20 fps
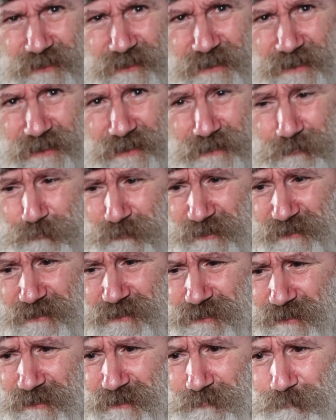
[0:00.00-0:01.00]
Yeah,
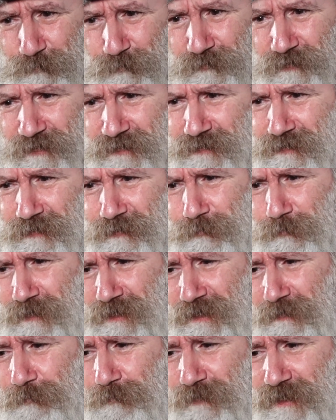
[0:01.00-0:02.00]
but
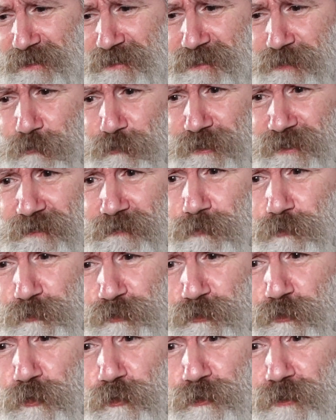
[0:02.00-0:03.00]
well, I thought I could
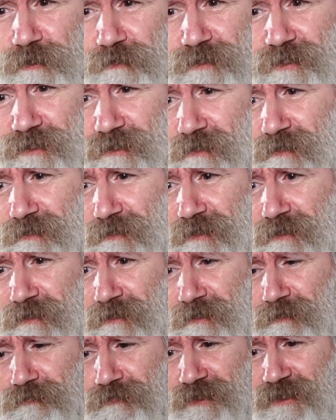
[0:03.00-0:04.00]
call it
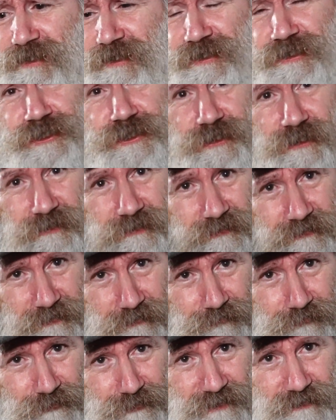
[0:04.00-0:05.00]
finished, the
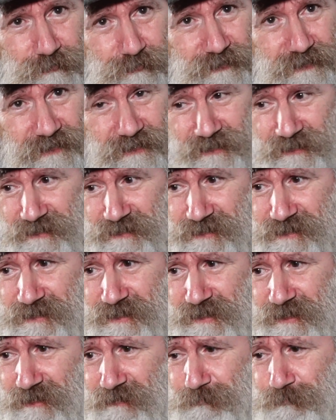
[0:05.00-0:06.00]
first one at least,
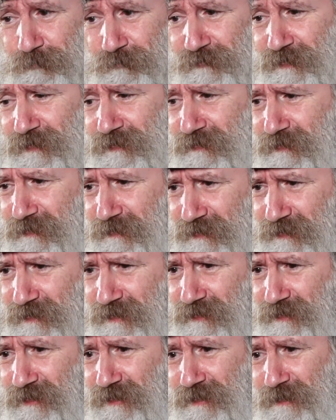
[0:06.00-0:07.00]
yeah.
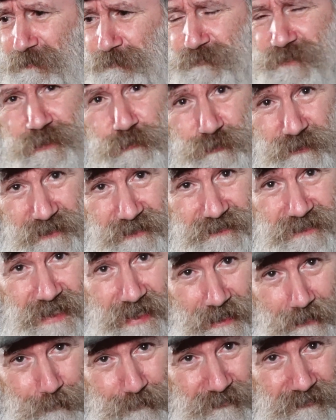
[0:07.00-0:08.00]
So that's
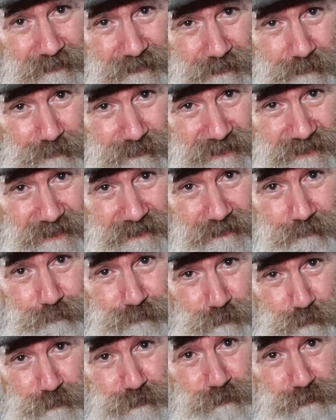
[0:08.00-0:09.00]
happened with the
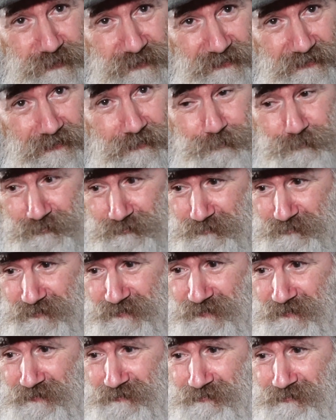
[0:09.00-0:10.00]
prototype,
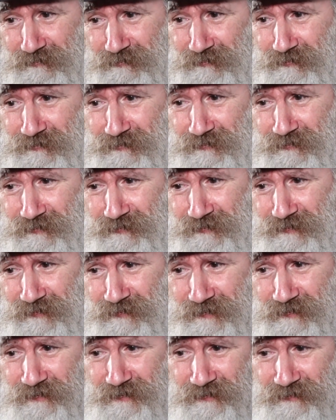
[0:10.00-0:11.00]
yeah,
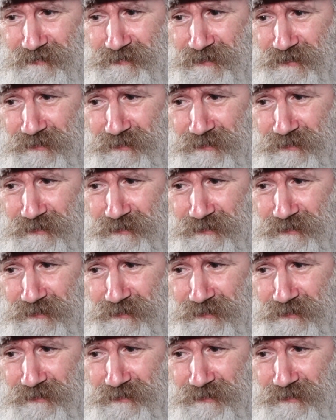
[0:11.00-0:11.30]
and